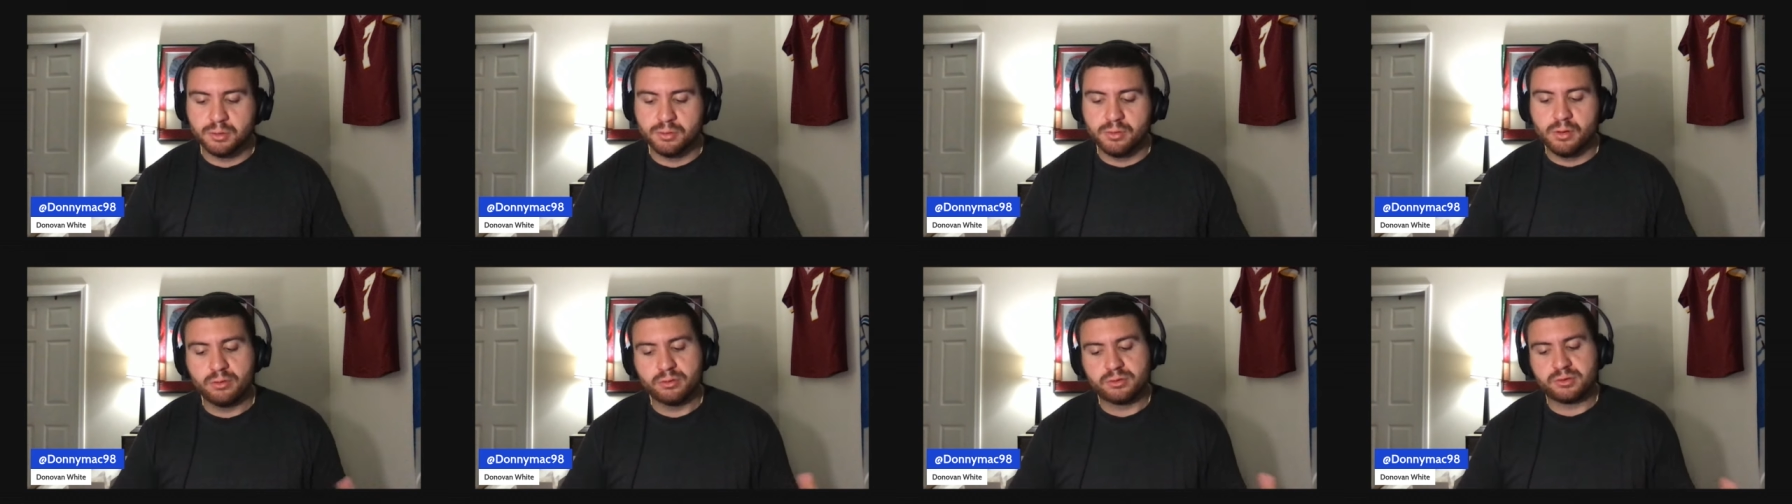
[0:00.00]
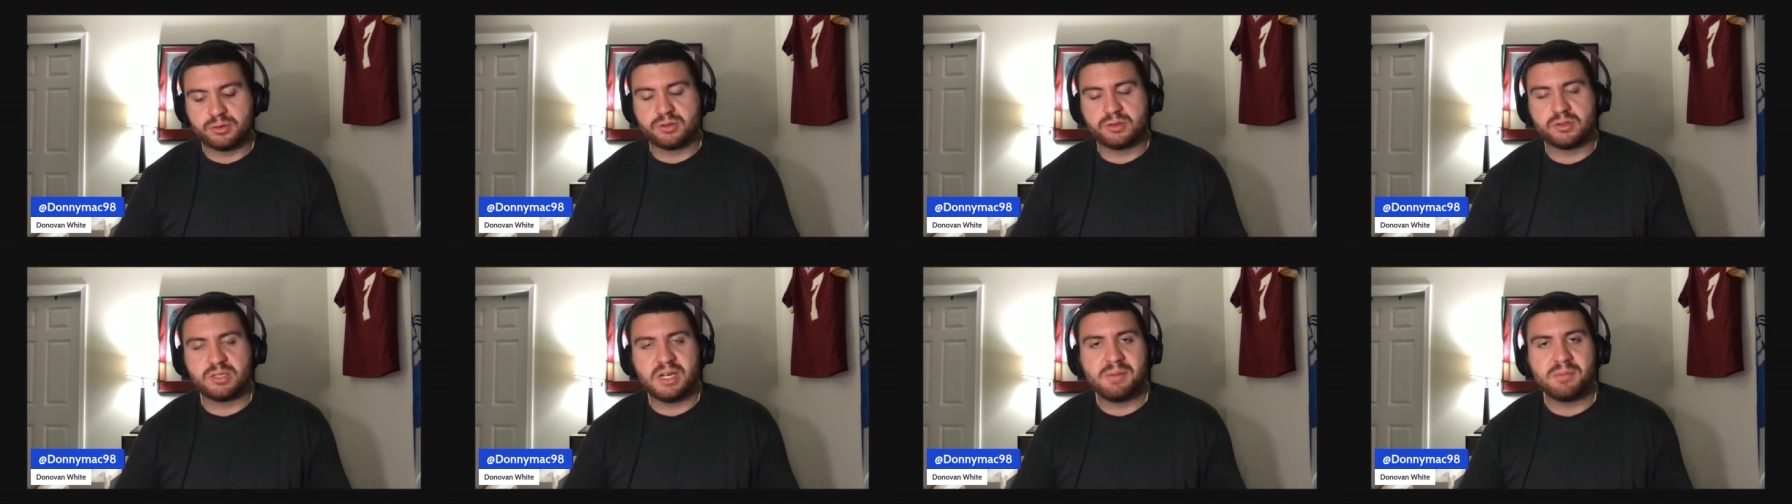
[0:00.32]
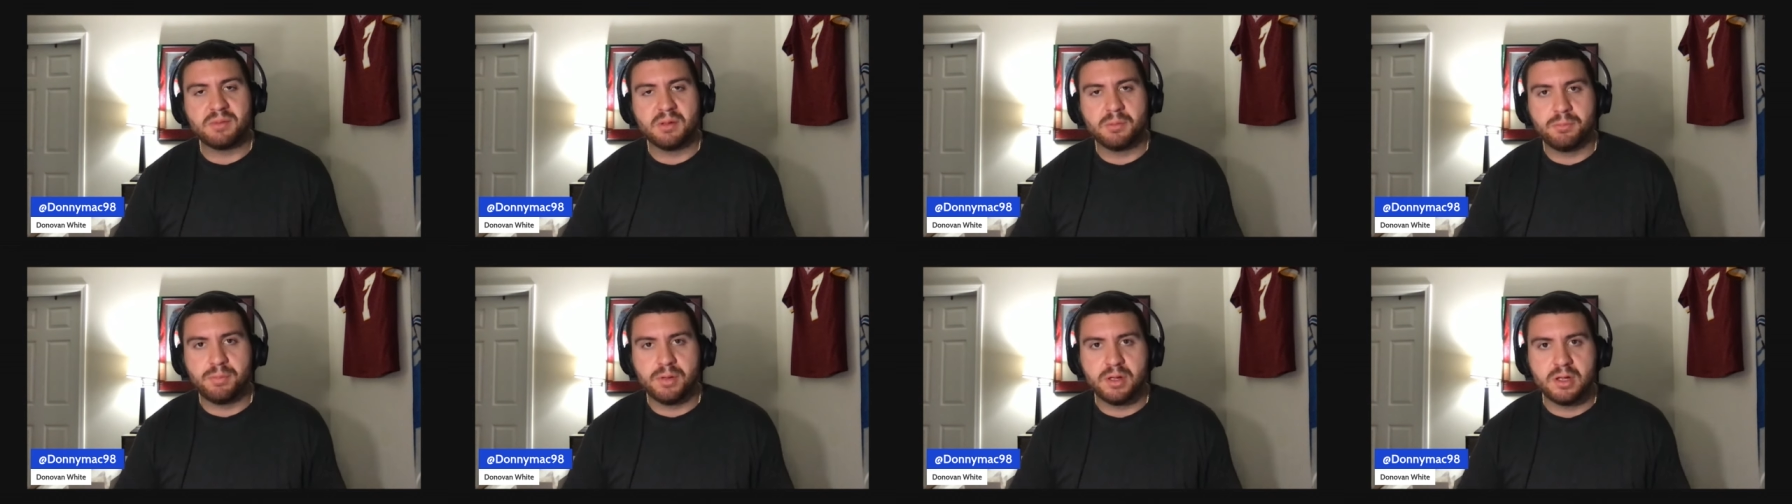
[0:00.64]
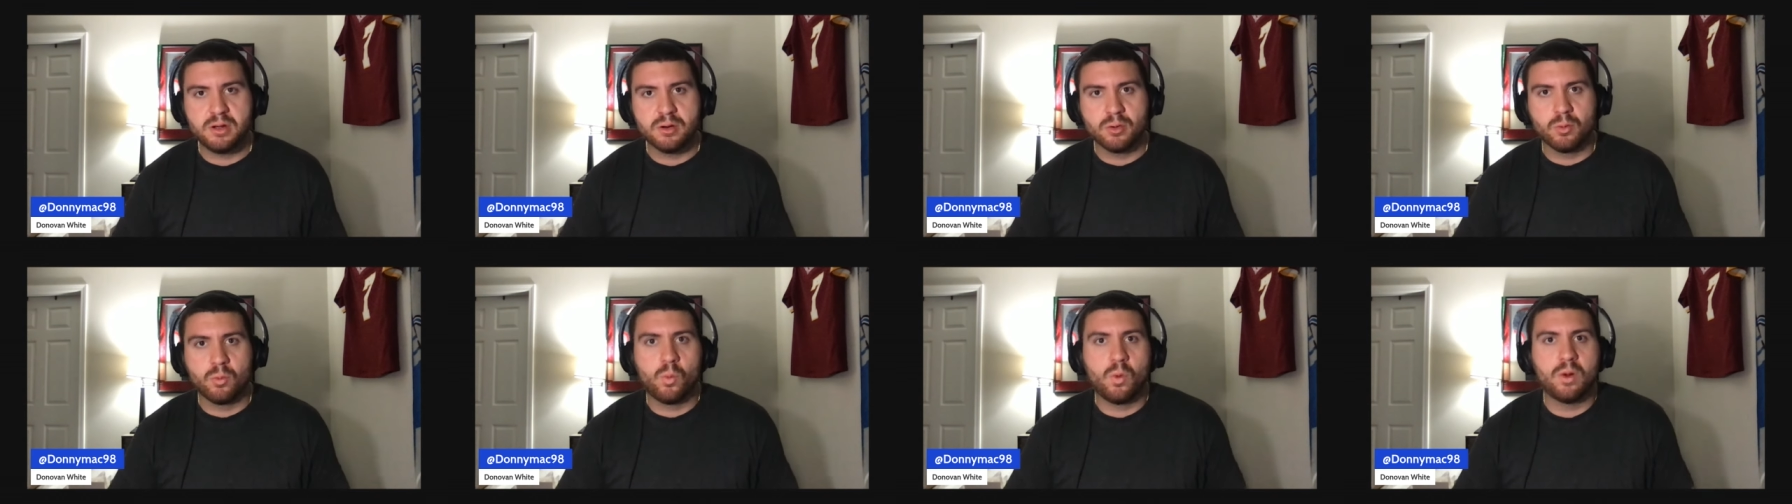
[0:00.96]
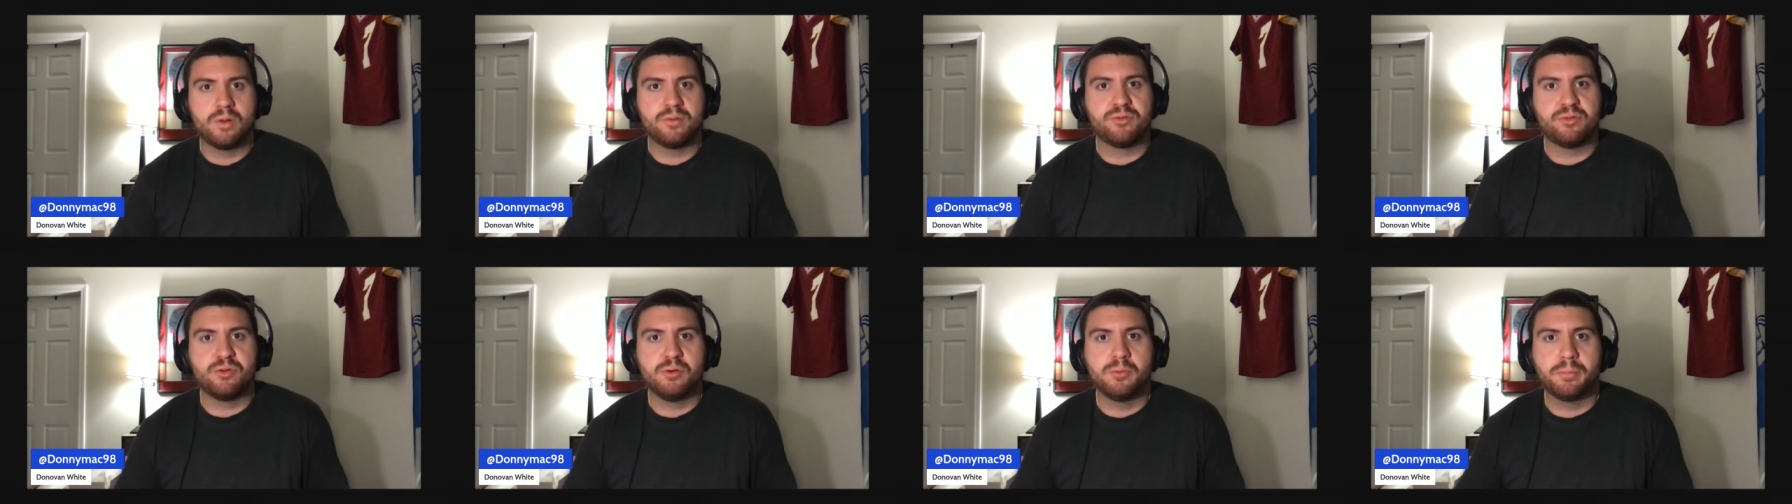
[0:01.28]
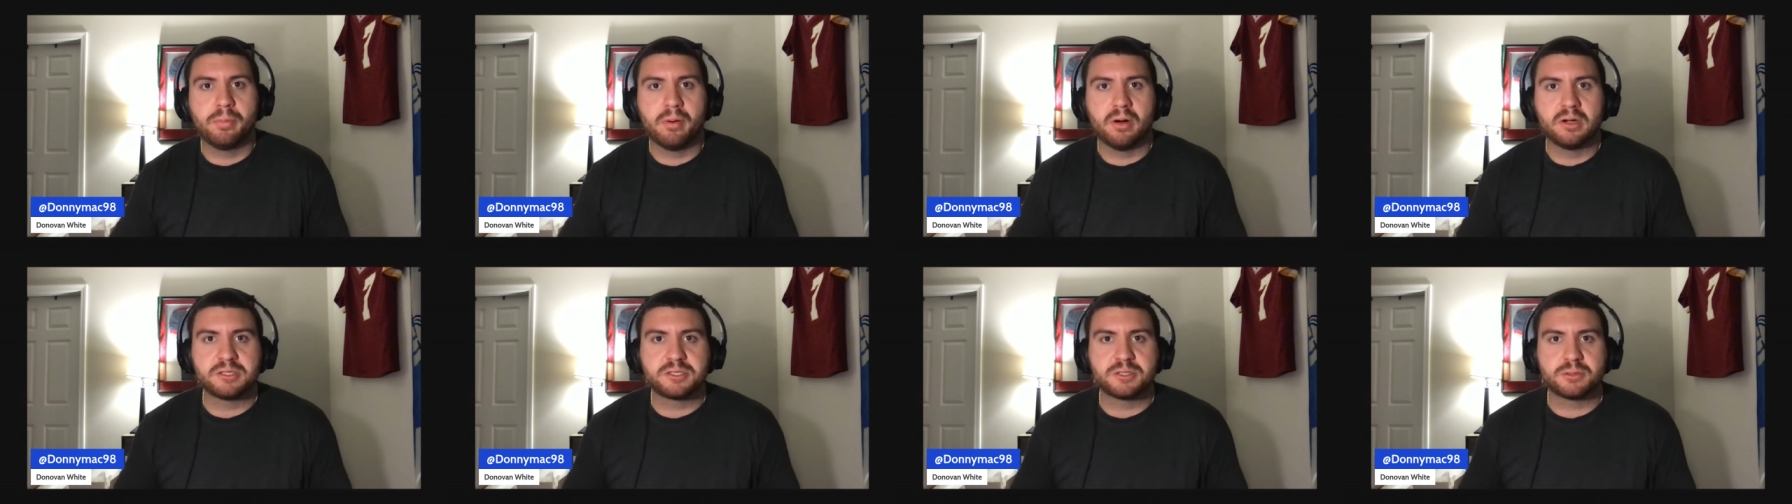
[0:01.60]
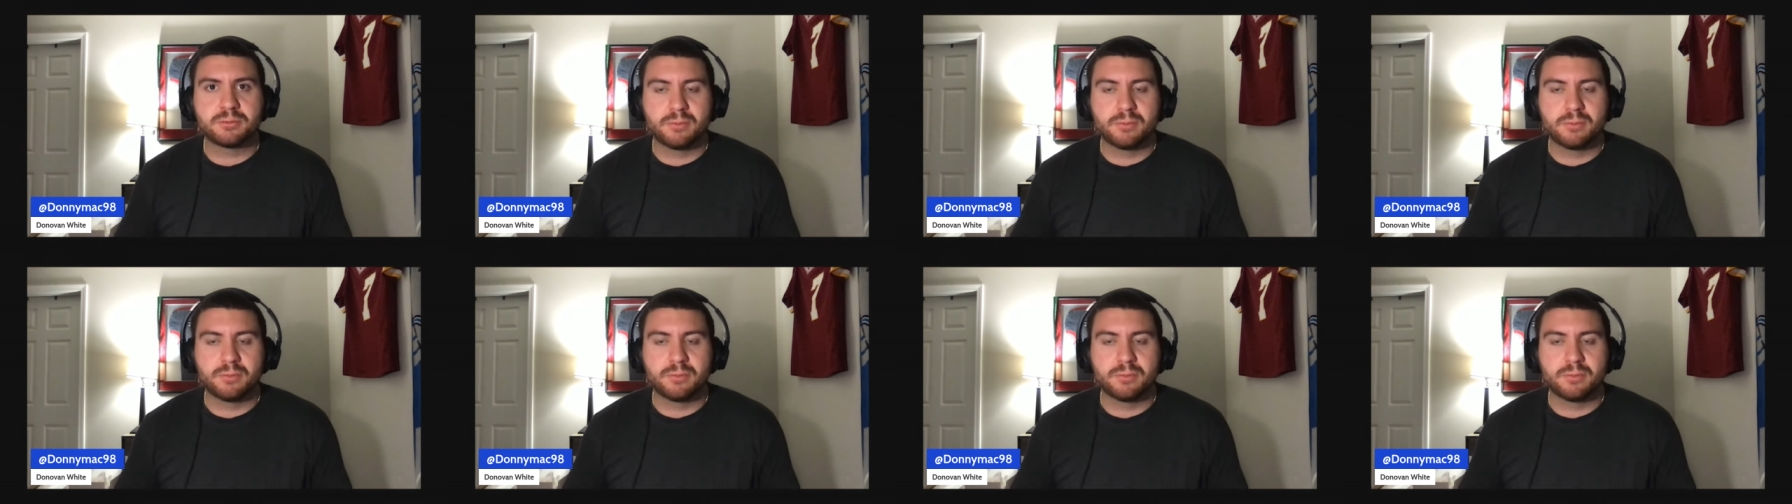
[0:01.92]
Those seem to be your one-two punch